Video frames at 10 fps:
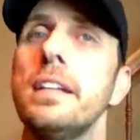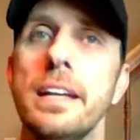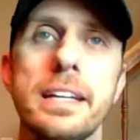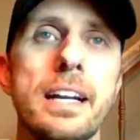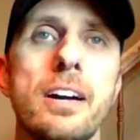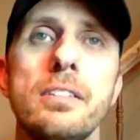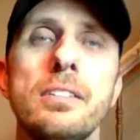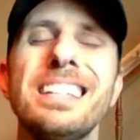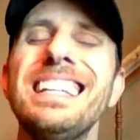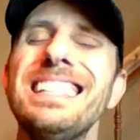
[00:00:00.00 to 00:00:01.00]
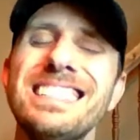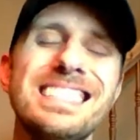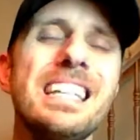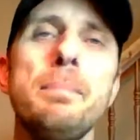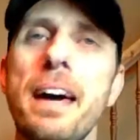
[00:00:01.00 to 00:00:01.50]
You know,
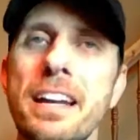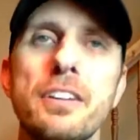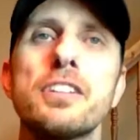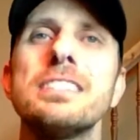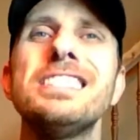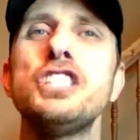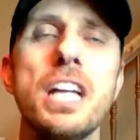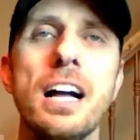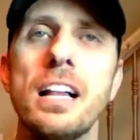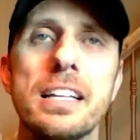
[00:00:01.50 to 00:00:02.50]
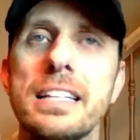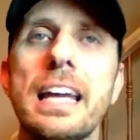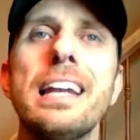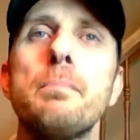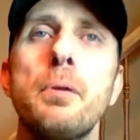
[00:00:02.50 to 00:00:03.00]
step out of your shell and,
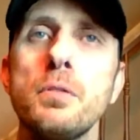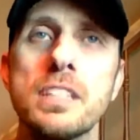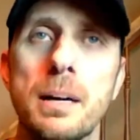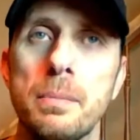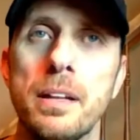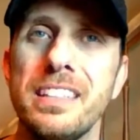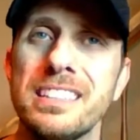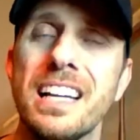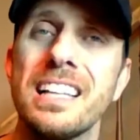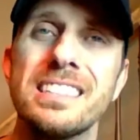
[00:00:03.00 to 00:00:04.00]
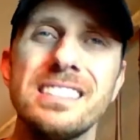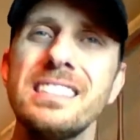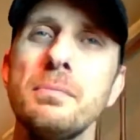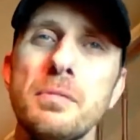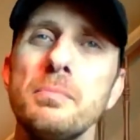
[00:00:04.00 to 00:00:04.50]
and approach a couple of these guys because
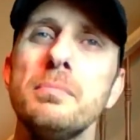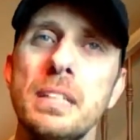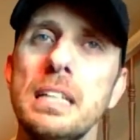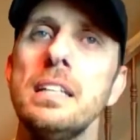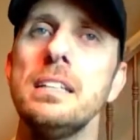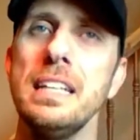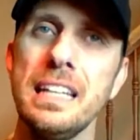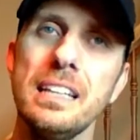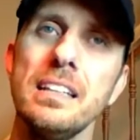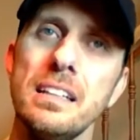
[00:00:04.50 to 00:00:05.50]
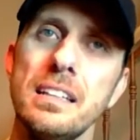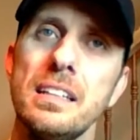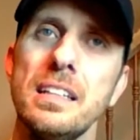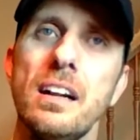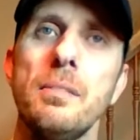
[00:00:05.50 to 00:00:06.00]
some of them, they need a little, uh,
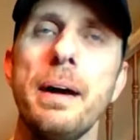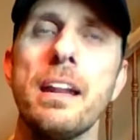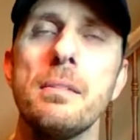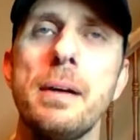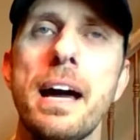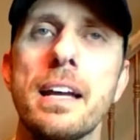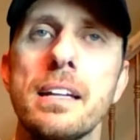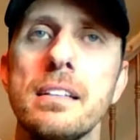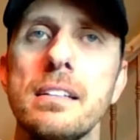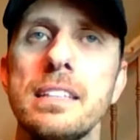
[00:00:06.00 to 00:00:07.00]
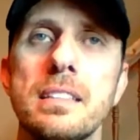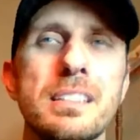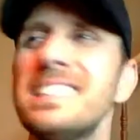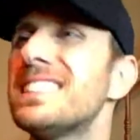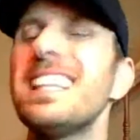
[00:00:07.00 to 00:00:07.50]
you know, pat on the back and a little heads up.
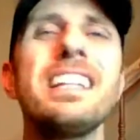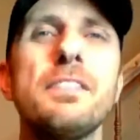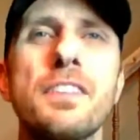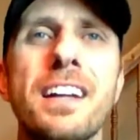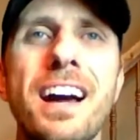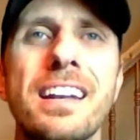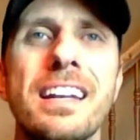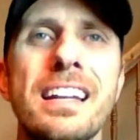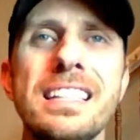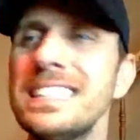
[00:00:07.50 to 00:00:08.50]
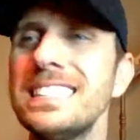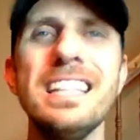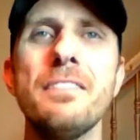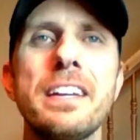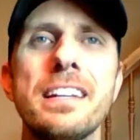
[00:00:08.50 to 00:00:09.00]
It's, it's like they're forgotten. This is
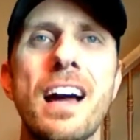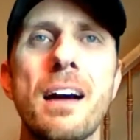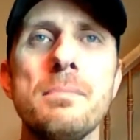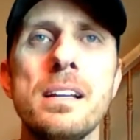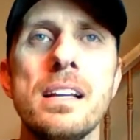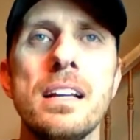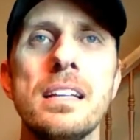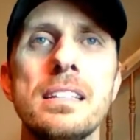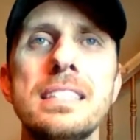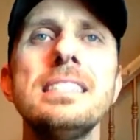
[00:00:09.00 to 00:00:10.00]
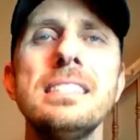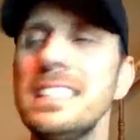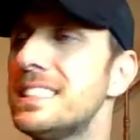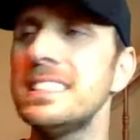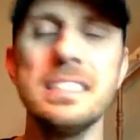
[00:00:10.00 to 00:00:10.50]
not Vietnam. This is
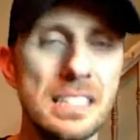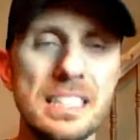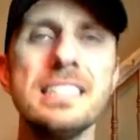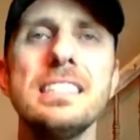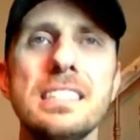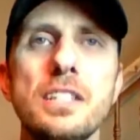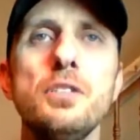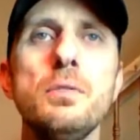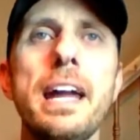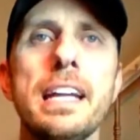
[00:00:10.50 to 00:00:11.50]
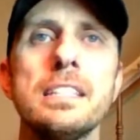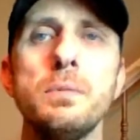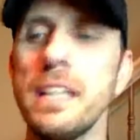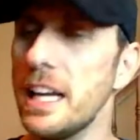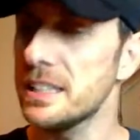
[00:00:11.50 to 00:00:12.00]
this is this is the new age.
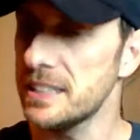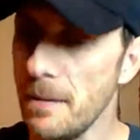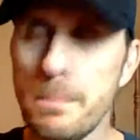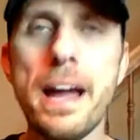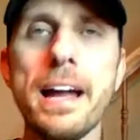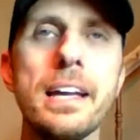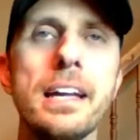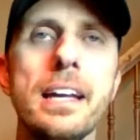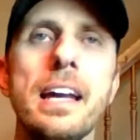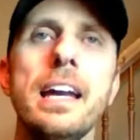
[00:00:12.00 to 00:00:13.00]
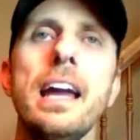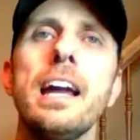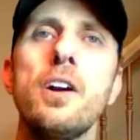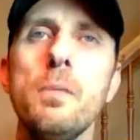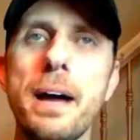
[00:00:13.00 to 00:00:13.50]
We got to step back
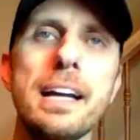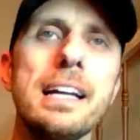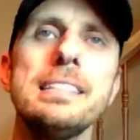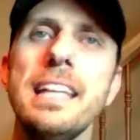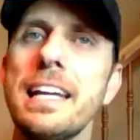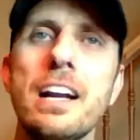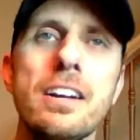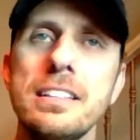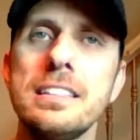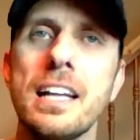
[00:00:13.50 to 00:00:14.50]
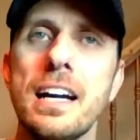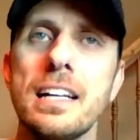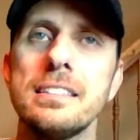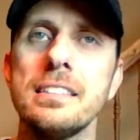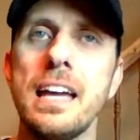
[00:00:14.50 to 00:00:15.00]
and go back and take care of these
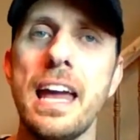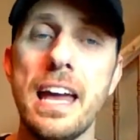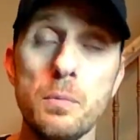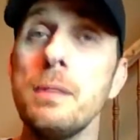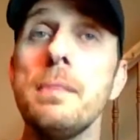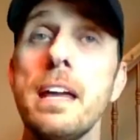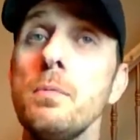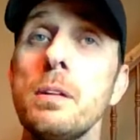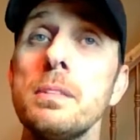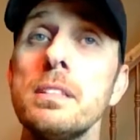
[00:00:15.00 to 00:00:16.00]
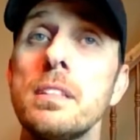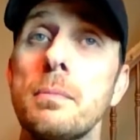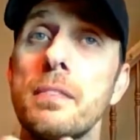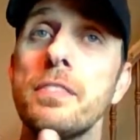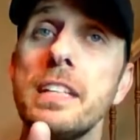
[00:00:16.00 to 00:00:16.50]
guys and women and women,
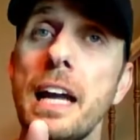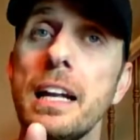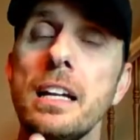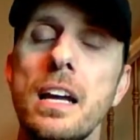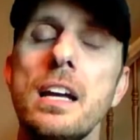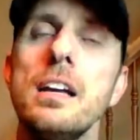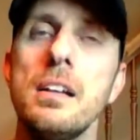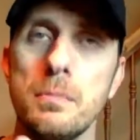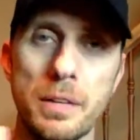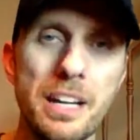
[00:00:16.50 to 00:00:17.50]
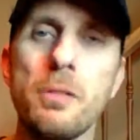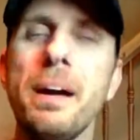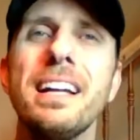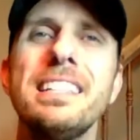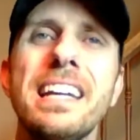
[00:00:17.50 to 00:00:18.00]
I'm not forgetting, we got to go
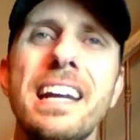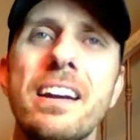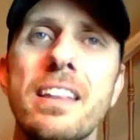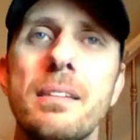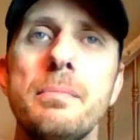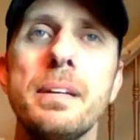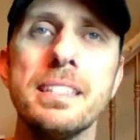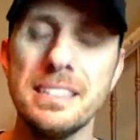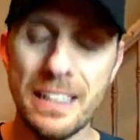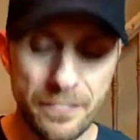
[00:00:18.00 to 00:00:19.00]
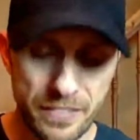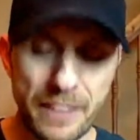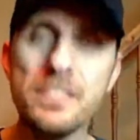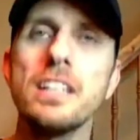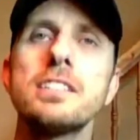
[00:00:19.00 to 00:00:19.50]
back and take care of them because they've,
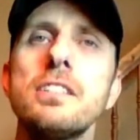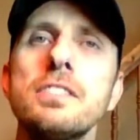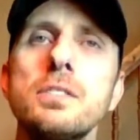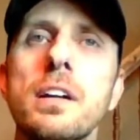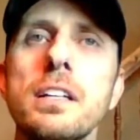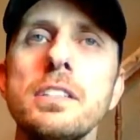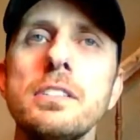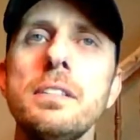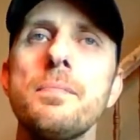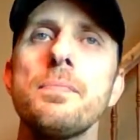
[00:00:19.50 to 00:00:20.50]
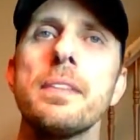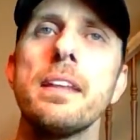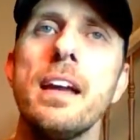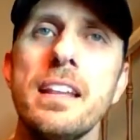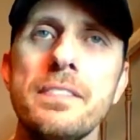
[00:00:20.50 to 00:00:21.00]
they've done a service to our country
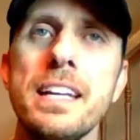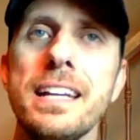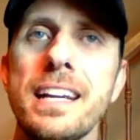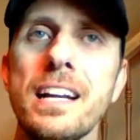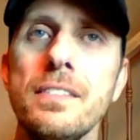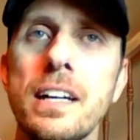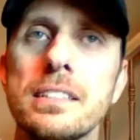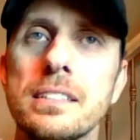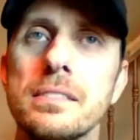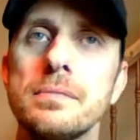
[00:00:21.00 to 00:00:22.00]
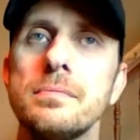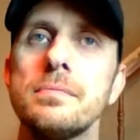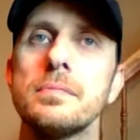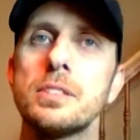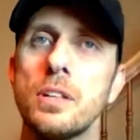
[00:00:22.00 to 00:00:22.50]
and they've taken care of us.
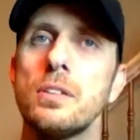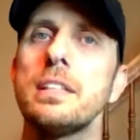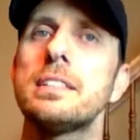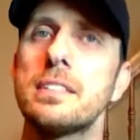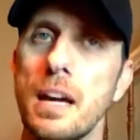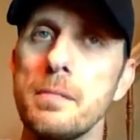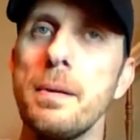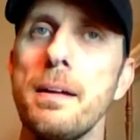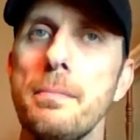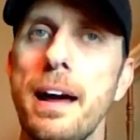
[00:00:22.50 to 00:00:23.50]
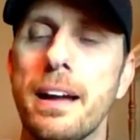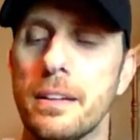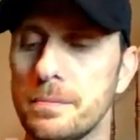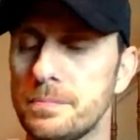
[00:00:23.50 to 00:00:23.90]
So it's time to pay them back.